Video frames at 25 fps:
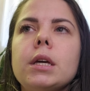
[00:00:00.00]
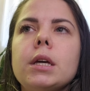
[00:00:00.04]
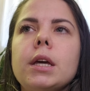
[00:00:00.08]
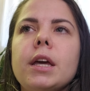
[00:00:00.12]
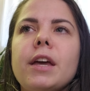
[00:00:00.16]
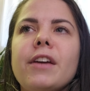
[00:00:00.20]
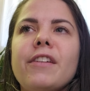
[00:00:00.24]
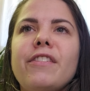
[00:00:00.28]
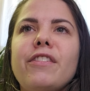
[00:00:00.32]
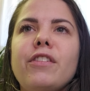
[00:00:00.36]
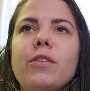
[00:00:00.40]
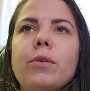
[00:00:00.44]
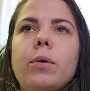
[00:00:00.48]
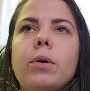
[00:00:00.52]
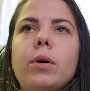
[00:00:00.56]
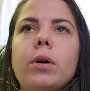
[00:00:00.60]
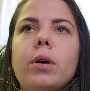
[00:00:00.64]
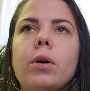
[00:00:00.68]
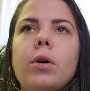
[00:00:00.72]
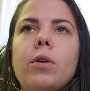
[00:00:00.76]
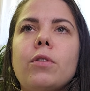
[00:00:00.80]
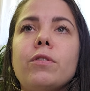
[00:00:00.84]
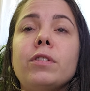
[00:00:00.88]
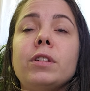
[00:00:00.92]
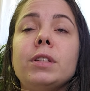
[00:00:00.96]
if
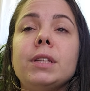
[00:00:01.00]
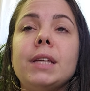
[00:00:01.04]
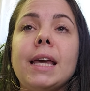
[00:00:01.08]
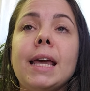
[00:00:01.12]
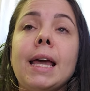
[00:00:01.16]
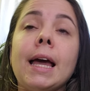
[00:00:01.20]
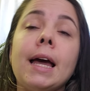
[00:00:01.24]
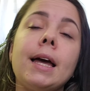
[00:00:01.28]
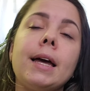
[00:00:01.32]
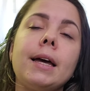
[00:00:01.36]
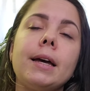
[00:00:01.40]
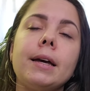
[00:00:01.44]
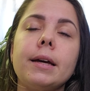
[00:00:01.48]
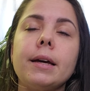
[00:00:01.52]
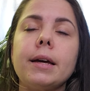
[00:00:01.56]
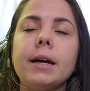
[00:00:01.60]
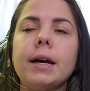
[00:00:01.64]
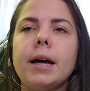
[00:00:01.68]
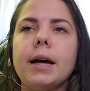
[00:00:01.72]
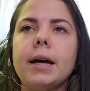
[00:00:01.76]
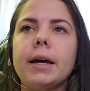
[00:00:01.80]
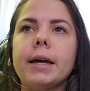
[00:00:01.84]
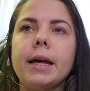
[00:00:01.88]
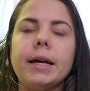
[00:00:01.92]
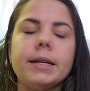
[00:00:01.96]
you're overly,
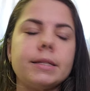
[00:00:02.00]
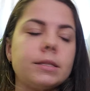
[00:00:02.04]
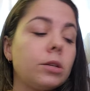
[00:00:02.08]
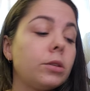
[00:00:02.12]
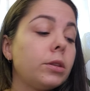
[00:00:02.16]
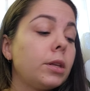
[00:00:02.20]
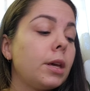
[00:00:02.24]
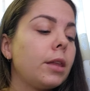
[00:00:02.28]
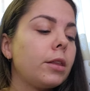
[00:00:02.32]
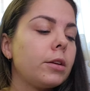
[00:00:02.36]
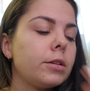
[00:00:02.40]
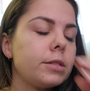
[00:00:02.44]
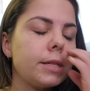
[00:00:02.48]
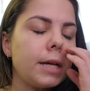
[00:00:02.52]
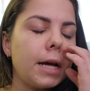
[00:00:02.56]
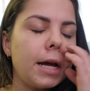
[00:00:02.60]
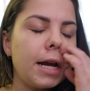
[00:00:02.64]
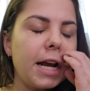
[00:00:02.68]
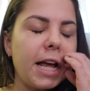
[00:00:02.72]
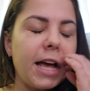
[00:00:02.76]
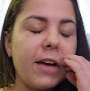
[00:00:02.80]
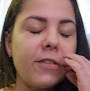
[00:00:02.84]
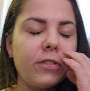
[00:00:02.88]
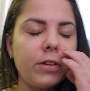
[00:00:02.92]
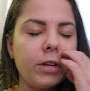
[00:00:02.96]
I guess on the other side,
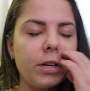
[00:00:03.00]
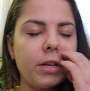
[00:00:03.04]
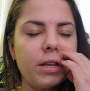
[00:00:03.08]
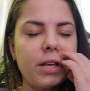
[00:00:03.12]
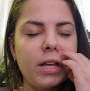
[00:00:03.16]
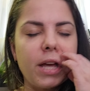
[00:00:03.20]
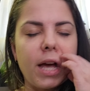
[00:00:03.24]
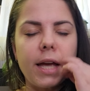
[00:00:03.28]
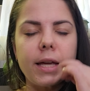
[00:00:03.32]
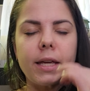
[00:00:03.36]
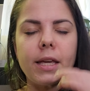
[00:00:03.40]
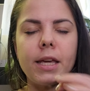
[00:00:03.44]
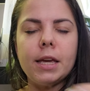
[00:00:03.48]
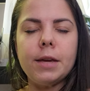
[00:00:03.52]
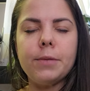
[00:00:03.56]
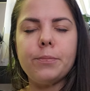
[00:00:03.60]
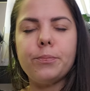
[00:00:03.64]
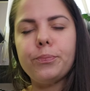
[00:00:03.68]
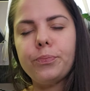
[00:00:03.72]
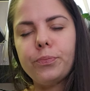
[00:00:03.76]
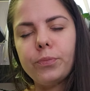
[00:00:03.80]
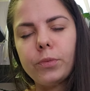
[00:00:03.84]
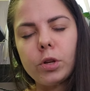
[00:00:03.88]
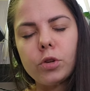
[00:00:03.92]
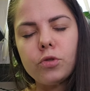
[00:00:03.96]
I keep
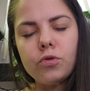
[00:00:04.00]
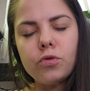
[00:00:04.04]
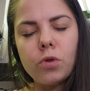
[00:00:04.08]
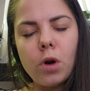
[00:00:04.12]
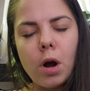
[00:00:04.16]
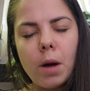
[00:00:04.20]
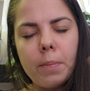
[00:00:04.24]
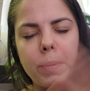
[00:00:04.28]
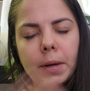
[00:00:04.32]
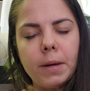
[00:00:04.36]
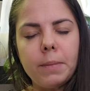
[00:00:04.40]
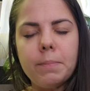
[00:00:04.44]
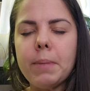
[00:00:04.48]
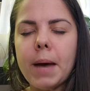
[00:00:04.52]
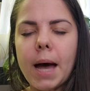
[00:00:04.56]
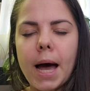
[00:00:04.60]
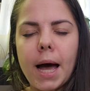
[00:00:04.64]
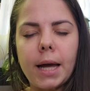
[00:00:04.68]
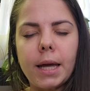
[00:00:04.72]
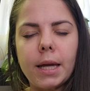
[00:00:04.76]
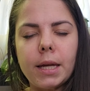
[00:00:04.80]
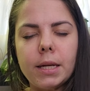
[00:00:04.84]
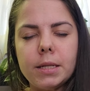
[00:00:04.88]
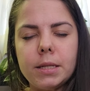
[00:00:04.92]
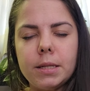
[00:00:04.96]
dropping
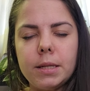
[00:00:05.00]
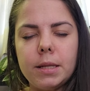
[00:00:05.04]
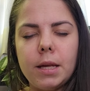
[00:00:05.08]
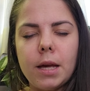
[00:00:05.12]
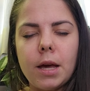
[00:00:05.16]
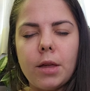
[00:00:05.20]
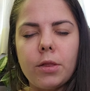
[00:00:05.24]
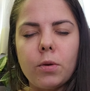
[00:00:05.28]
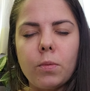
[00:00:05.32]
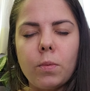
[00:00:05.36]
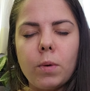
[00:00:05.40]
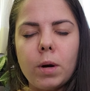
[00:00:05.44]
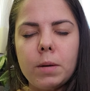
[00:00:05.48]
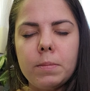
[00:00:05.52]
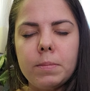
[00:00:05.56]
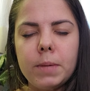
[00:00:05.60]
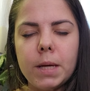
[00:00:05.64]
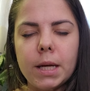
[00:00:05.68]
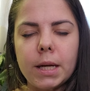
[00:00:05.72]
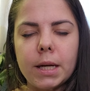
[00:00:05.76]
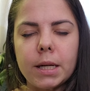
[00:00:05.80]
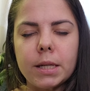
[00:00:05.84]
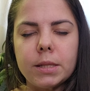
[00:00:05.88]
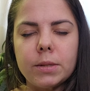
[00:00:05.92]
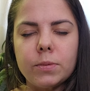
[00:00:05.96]
back into the other one,
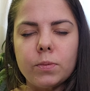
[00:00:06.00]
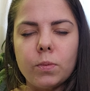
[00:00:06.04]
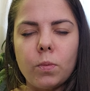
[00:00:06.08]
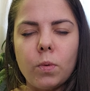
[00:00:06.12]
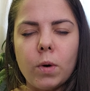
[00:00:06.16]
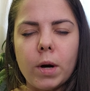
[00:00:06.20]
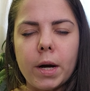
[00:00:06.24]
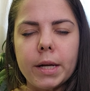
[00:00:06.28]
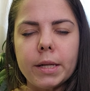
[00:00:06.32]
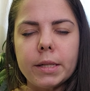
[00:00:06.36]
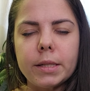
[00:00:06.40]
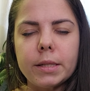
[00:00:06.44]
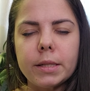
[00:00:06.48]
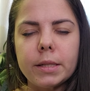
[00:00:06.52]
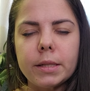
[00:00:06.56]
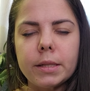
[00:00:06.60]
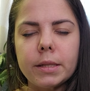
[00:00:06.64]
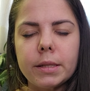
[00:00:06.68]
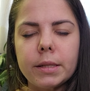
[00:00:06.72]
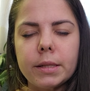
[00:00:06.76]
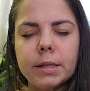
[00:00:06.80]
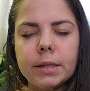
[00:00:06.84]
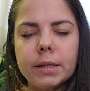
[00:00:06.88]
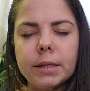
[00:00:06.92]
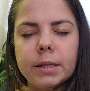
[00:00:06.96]
because what
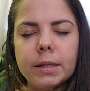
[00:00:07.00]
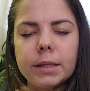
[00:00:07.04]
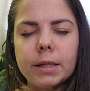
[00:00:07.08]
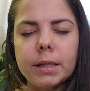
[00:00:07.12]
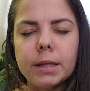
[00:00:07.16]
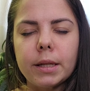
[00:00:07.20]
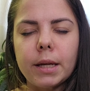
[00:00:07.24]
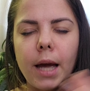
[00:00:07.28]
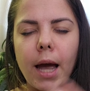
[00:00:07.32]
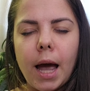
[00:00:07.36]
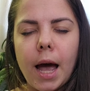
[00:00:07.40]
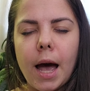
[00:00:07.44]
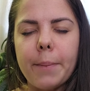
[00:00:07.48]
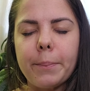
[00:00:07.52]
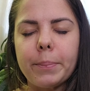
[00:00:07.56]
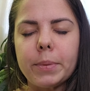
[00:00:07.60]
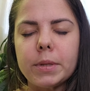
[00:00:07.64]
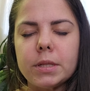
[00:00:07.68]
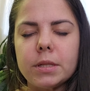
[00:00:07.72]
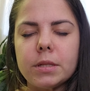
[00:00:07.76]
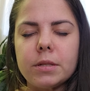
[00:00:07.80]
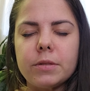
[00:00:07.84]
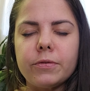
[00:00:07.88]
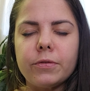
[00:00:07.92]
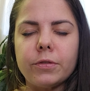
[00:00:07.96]

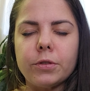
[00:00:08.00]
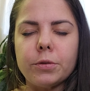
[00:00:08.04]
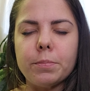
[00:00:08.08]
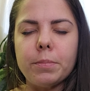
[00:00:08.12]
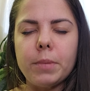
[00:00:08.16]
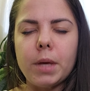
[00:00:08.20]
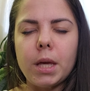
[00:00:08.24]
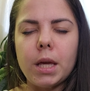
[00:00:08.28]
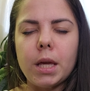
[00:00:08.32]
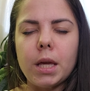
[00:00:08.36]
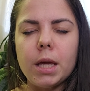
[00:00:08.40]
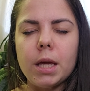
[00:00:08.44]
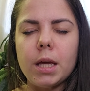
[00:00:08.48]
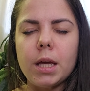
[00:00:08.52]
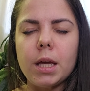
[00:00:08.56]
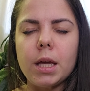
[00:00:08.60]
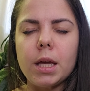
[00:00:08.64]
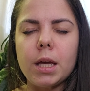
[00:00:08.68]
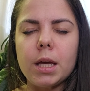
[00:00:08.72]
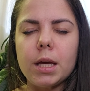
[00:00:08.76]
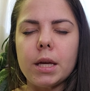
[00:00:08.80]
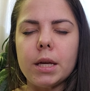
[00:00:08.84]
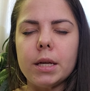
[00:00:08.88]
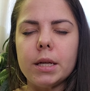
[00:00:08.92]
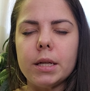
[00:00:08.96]
happens for me
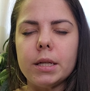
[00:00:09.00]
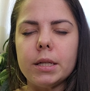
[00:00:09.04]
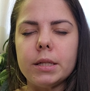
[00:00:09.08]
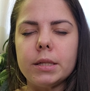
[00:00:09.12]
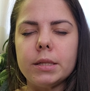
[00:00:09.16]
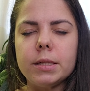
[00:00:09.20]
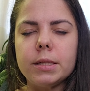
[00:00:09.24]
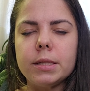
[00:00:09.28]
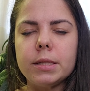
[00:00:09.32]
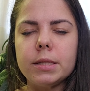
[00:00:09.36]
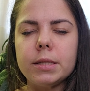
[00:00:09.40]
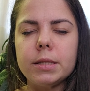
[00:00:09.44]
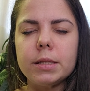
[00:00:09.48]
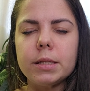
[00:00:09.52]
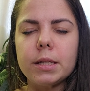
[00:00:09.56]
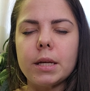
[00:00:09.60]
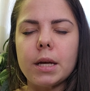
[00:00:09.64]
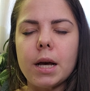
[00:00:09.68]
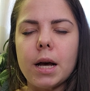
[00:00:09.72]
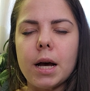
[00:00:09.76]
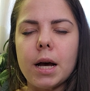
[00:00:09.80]
is